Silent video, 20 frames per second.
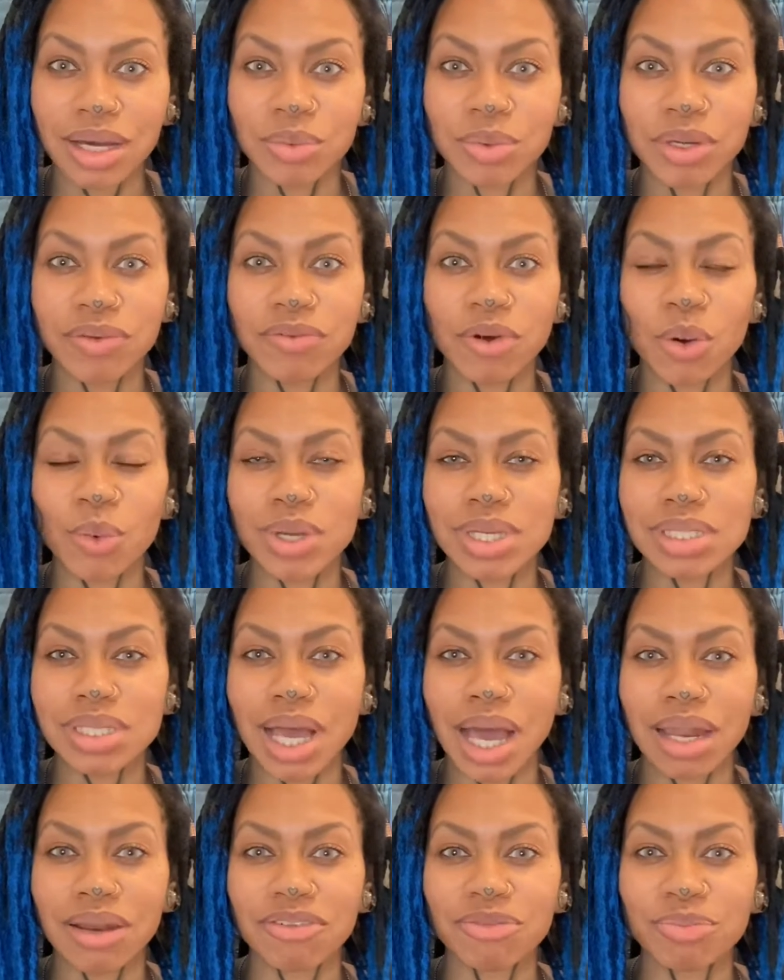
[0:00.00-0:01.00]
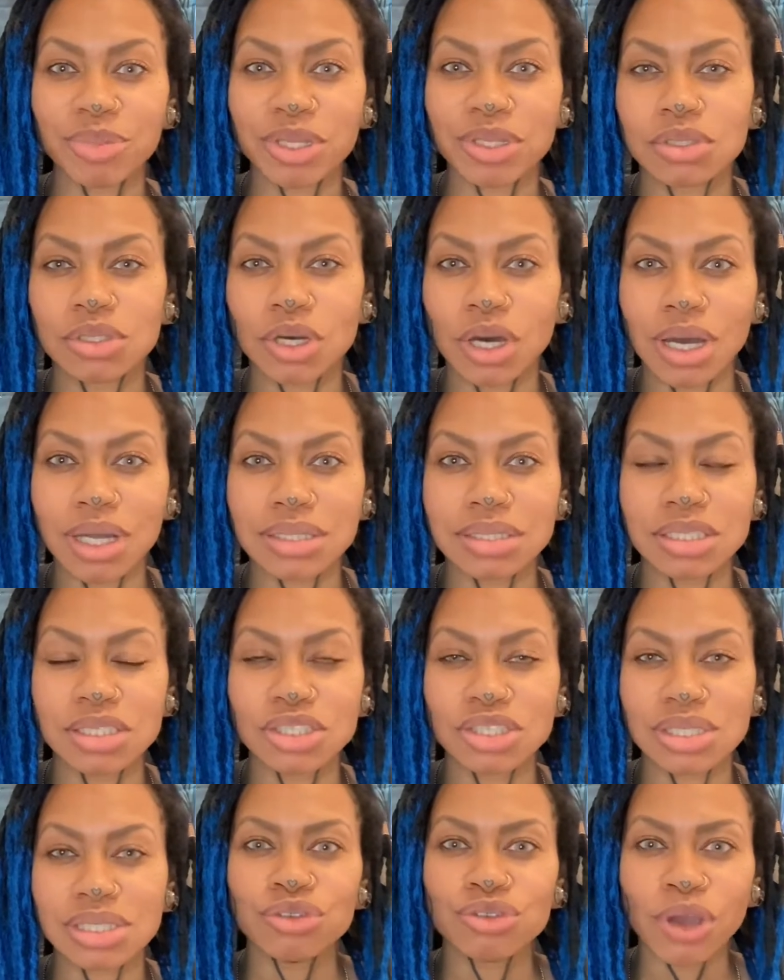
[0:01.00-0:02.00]
We've always kind of been taught to
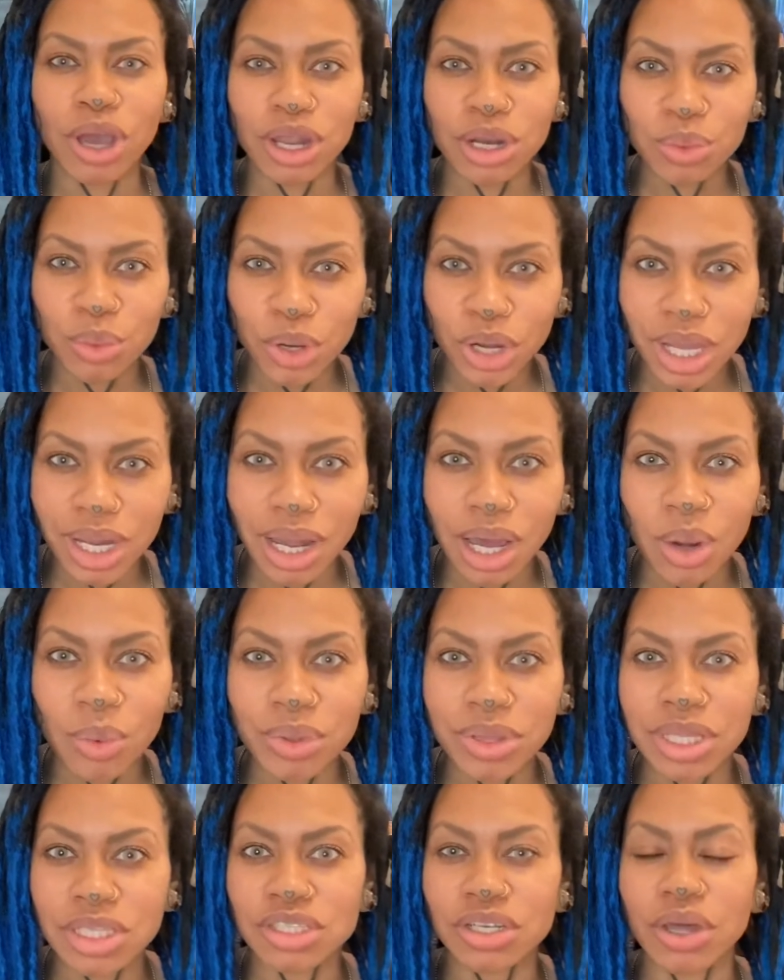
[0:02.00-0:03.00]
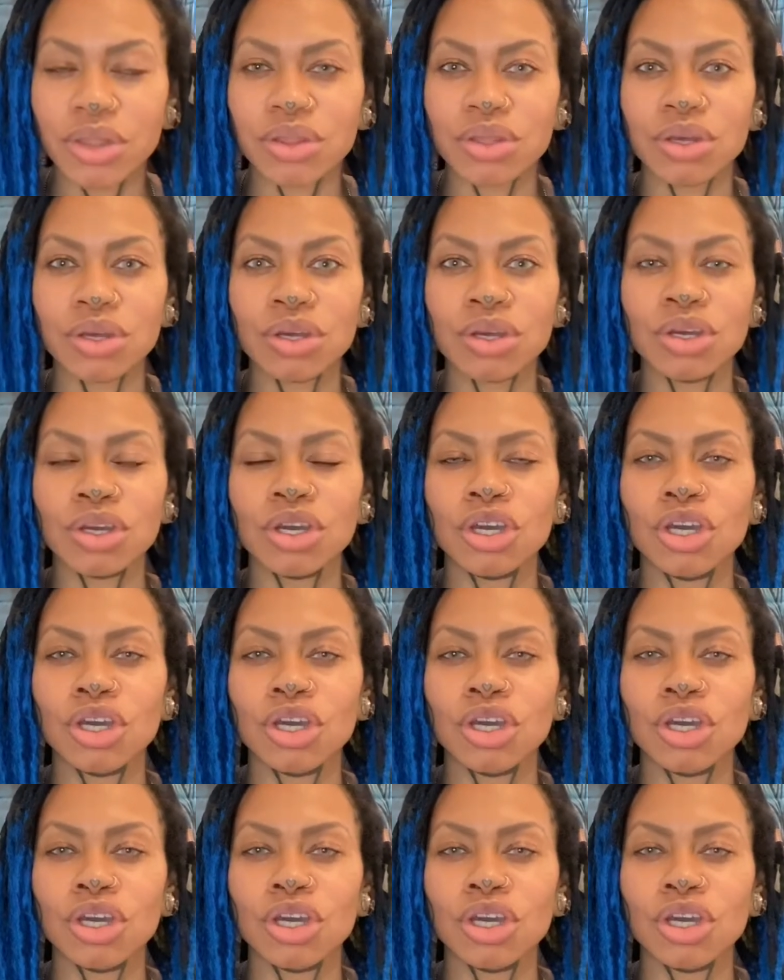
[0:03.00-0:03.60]
just try to work it out with each other.